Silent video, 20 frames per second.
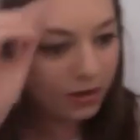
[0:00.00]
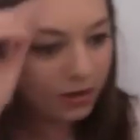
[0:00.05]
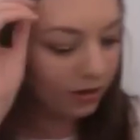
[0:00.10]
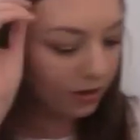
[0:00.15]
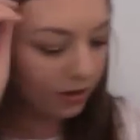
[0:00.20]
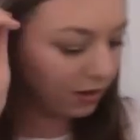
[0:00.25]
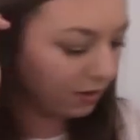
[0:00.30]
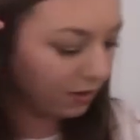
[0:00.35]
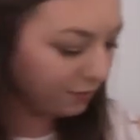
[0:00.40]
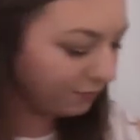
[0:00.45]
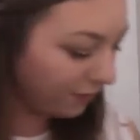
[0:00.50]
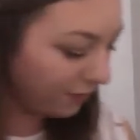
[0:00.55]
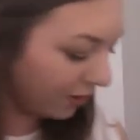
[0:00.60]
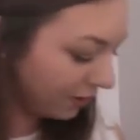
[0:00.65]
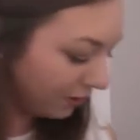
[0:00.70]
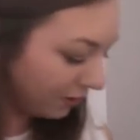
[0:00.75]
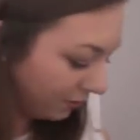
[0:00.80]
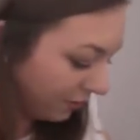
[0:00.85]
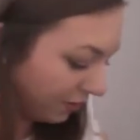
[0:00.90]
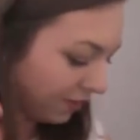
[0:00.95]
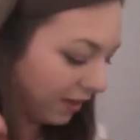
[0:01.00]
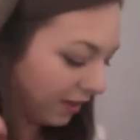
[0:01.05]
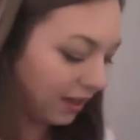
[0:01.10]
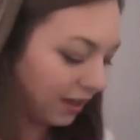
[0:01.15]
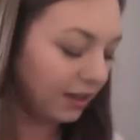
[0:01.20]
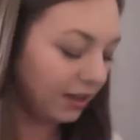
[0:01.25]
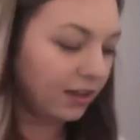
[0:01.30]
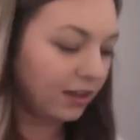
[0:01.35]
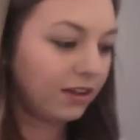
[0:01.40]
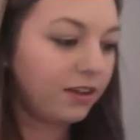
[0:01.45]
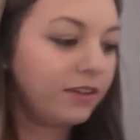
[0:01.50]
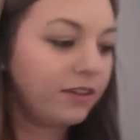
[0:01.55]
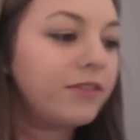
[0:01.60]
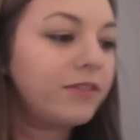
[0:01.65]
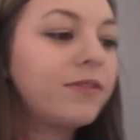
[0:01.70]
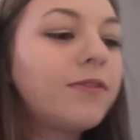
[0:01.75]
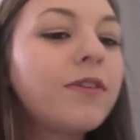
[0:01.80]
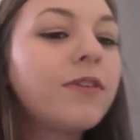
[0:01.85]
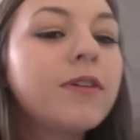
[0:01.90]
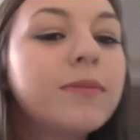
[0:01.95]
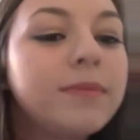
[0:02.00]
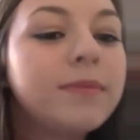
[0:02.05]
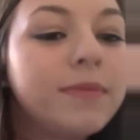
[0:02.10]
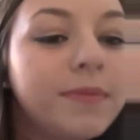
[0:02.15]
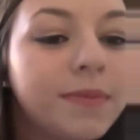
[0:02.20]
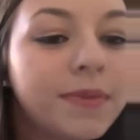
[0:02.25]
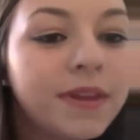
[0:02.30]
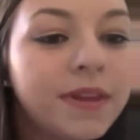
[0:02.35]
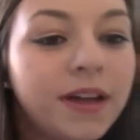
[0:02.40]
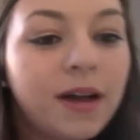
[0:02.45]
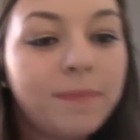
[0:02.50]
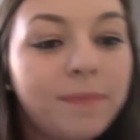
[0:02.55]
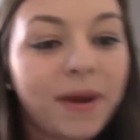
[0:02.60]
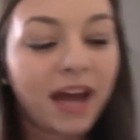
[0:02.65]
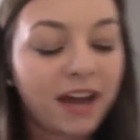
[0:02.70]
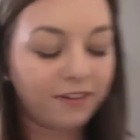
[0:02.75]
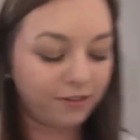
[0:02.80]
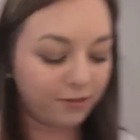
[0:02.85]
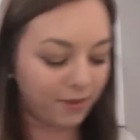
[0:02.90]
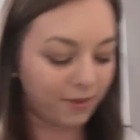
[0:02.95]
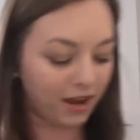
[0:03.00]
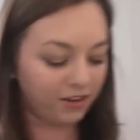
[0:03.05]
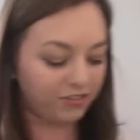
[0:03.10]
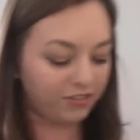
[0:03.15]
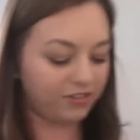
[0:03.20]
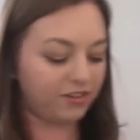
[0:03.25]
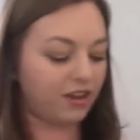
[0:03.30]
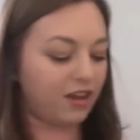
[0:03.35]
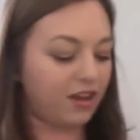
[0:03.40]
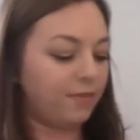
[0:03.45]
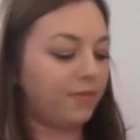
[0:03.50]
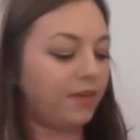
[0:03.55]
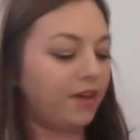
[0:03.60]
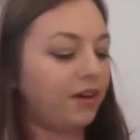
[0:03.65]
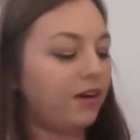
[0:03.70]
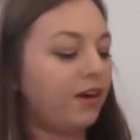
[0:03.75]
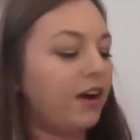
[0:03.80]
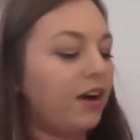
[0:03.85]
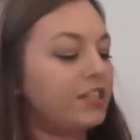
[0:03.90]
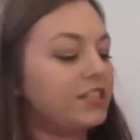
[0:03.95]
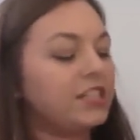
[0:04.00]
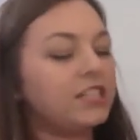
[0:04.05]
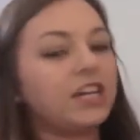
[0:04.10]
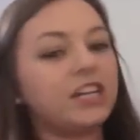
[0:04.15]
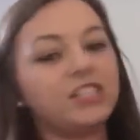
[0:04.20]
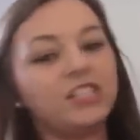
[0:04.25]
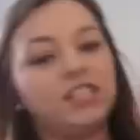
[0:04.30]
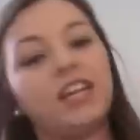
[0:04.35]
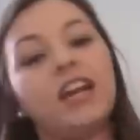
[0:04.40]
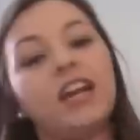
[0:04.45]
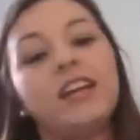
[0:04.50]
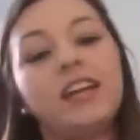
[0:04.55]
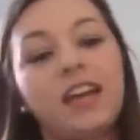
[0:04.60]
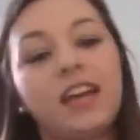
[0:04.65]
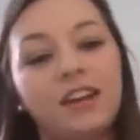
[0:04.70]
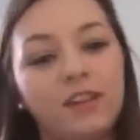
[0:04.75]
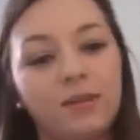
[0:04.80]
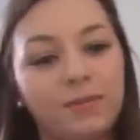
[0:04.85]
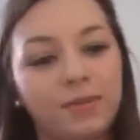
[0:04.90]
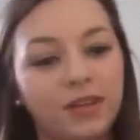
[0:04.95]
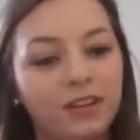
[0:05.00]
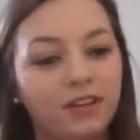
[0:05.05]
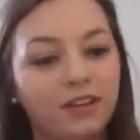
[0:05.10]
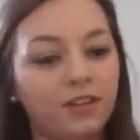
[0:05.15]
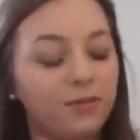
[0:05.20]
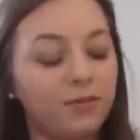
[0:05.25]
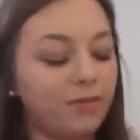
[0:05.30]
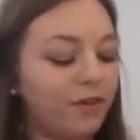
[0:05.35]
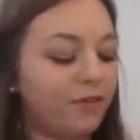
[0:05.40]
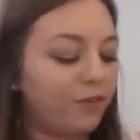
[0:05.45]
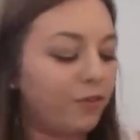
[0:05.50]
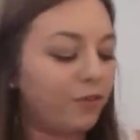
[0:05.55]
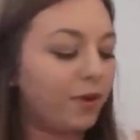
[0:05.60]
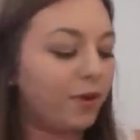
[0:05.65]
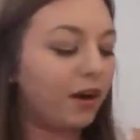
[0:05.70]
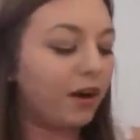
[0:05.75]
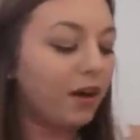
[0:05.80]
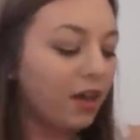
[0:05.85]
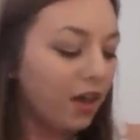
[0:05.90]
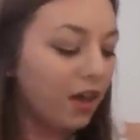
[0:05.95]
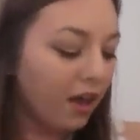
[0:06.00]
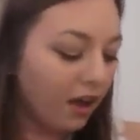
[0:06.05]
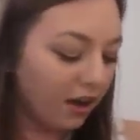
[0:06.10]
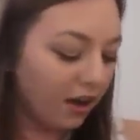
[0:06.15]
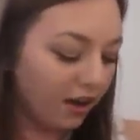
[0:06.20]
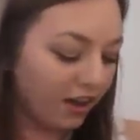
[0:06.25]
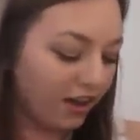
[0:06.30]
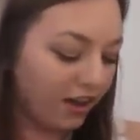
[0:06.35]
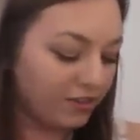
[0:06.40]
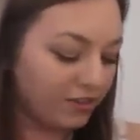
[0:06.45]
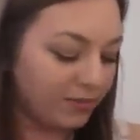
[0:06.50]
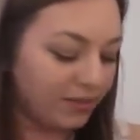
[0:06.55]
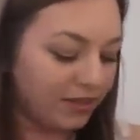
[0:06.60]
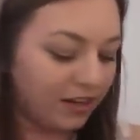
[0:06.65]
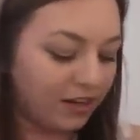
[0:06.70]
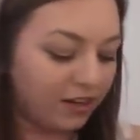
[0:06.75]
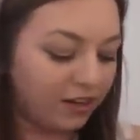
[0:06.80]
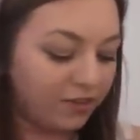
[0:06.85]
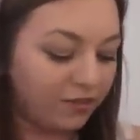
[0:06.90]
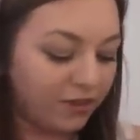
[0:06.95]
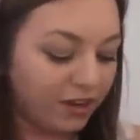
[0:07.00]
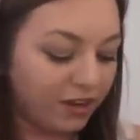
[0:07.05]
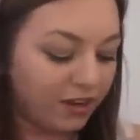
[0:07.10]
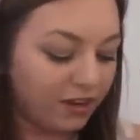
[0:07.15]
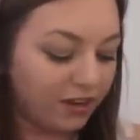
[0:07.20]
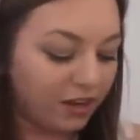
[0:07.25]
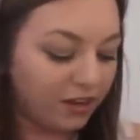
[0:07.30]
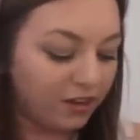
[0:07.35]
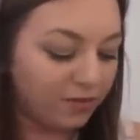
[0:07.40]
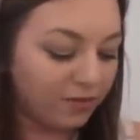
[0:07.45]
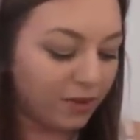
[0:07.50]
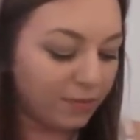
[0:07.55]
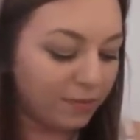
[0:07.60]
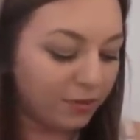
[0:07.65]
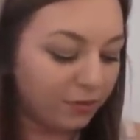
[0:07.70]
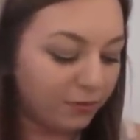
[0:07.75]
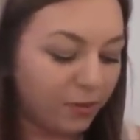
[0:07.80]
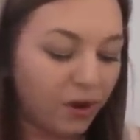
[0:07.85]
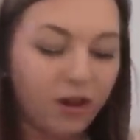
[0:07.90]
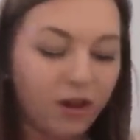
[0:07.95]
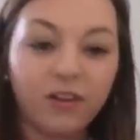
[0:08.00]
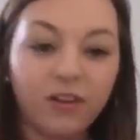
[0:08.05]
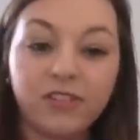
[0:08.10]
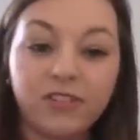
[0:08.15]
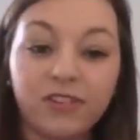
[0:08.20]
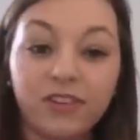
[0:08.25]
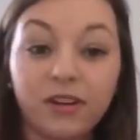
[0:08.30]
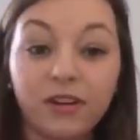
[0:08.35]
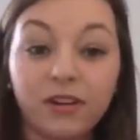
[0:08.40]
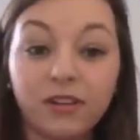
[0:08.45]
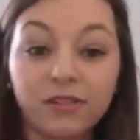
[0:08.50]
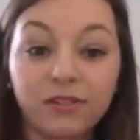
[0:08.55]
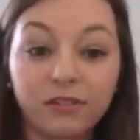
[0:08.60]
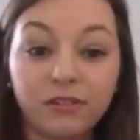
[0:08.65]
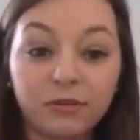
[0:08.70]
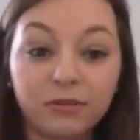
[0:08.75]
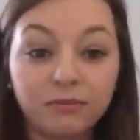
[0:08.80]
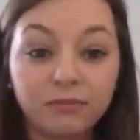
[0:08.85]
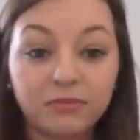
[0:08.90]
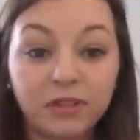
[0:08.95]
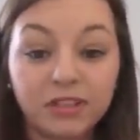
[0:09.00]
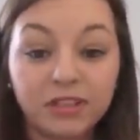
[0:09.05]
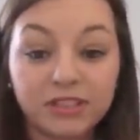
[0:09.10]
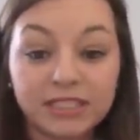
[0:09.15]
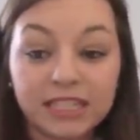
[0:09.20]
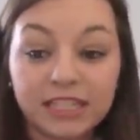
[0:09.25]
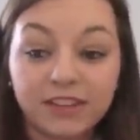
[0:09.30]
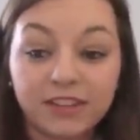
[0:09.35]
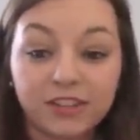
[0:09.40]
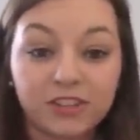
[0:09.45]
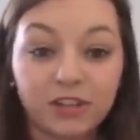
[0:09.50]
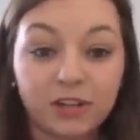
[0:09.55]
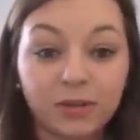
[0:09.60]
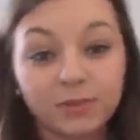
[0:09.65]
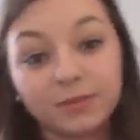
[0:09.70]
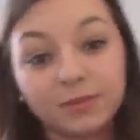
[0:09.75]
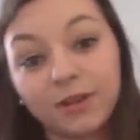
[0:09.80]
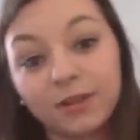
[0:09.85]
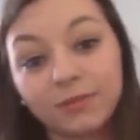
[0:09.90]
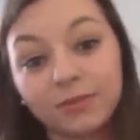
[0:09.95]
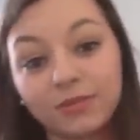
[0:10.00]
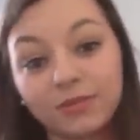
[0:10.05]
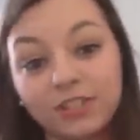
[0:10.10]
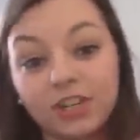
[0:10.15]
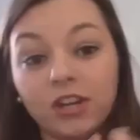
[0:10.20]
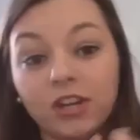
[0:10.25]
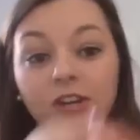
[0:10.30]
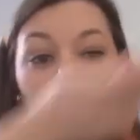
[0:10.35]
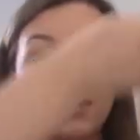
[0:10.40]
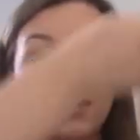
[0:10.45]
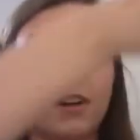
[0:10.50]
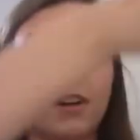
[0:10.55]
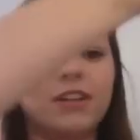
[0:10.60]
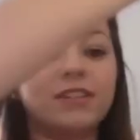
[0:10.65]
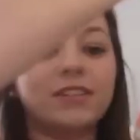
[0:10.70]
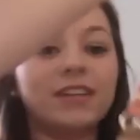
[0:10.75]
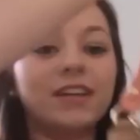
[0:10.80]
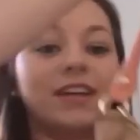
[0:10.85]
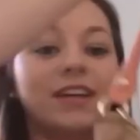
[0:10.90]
Final thing is from a bag from H&M that I did actually get again at the beginning of the month, but it hasn't been in any of my blog posts, so I thought, well, it's still in the shops, might as well show you guys.